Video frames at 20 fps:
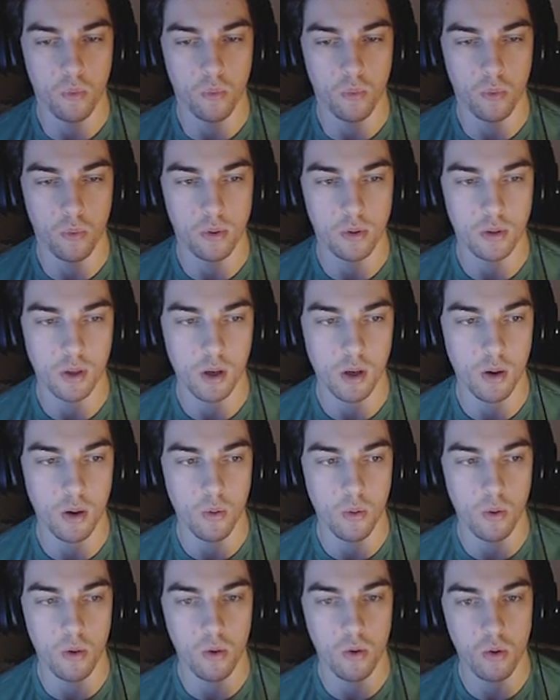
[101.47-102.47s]

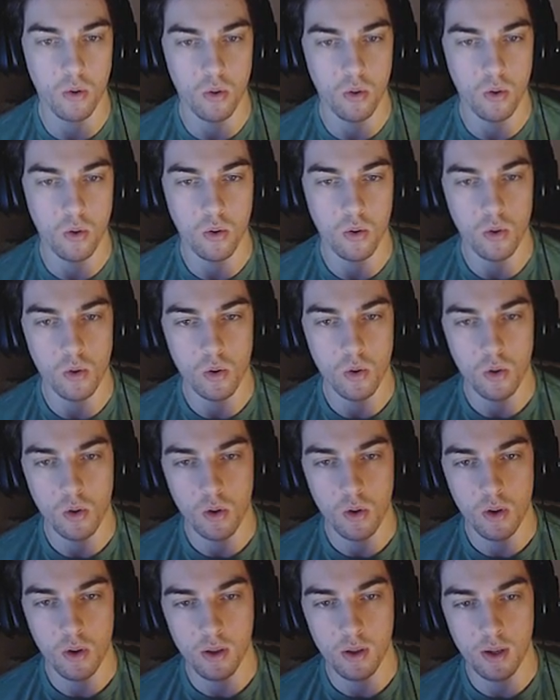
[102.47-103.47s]
So...
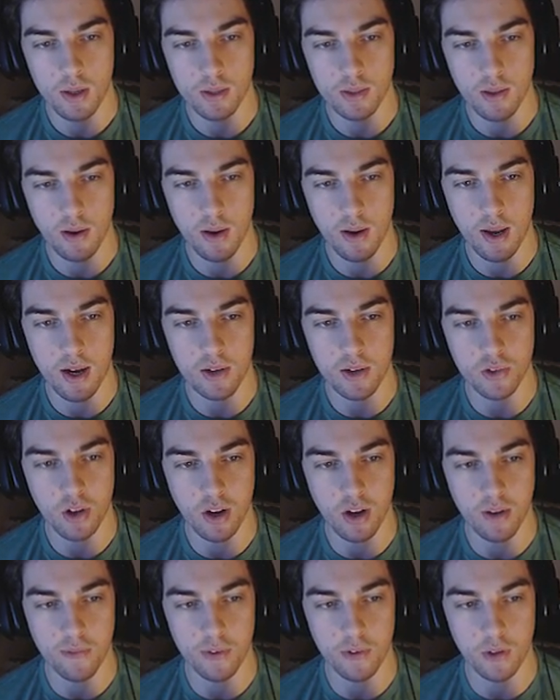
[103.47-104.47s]
Is the nurse
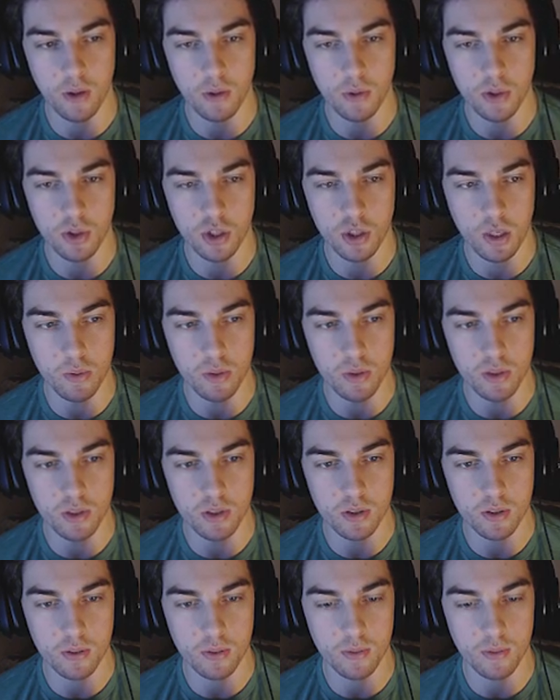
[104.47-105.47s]
got anything new to show us?
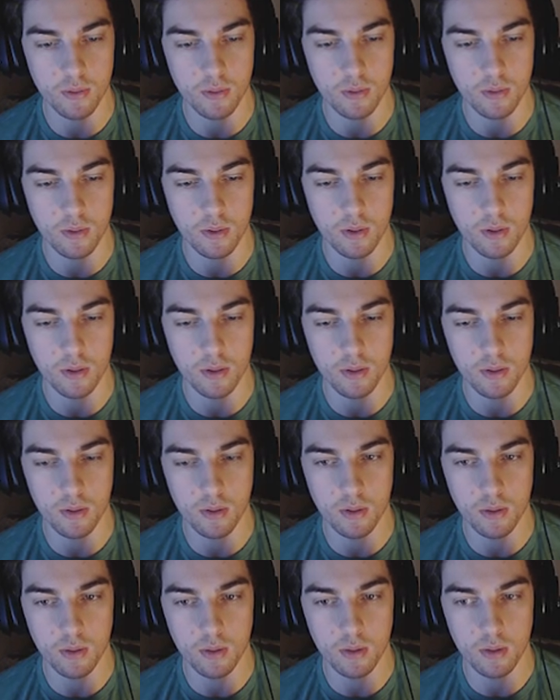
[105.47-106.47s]
It's been a while
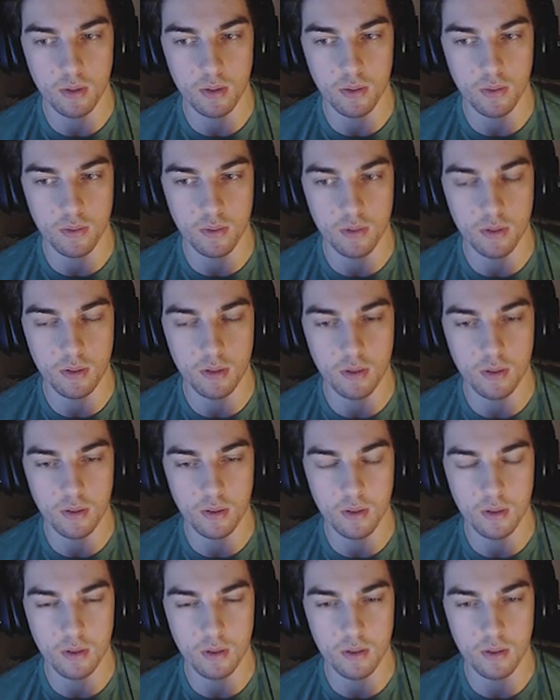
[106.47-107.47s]
since your last visit.
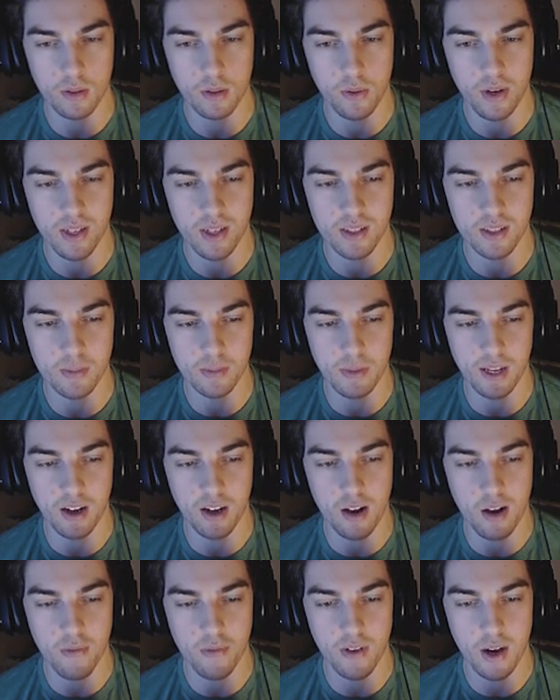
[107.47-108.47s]
No, it has been
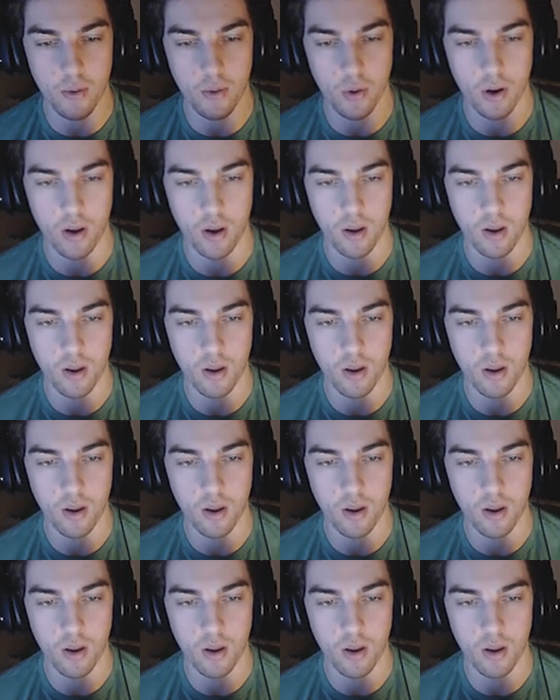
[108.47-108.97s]
like half an hour.